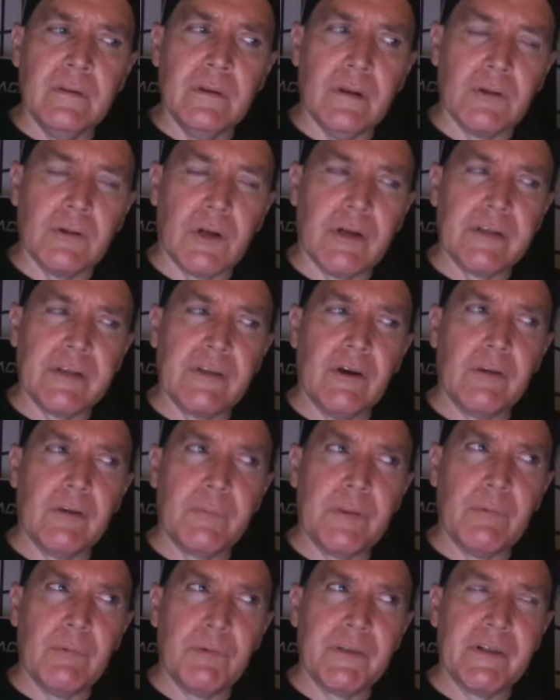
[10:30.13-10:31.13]
a lot of young
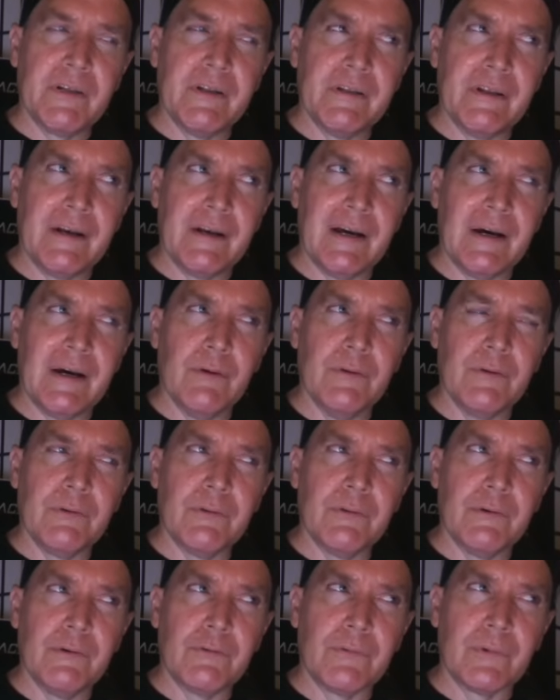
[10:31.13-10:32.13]
people in it now, even
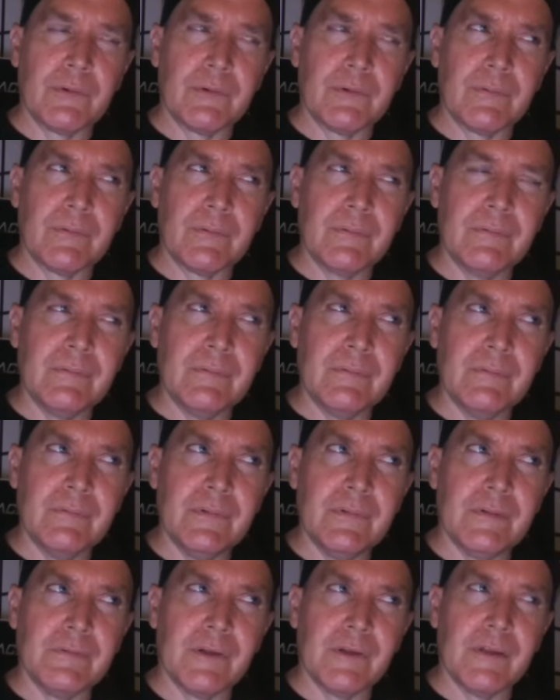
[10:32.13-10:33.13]
those who
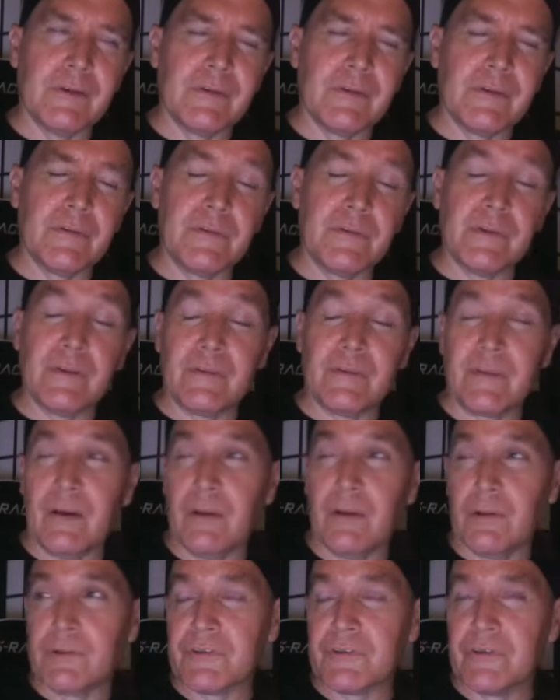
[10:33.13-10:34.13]
a of rather gifted
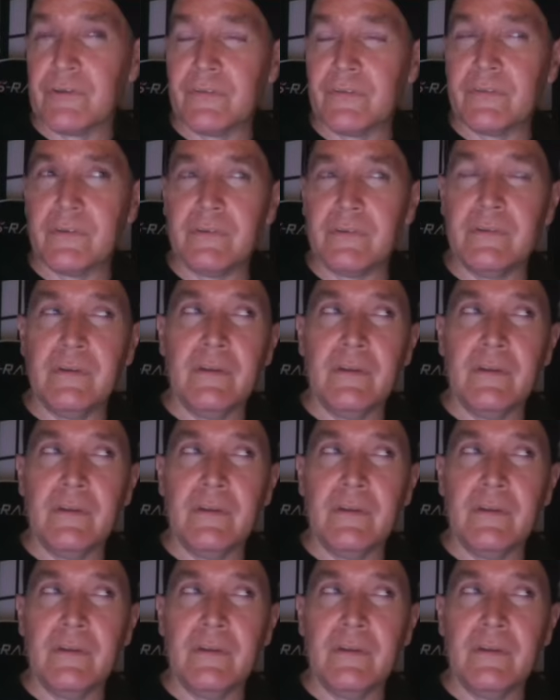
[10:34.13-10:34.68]
intelligence, it,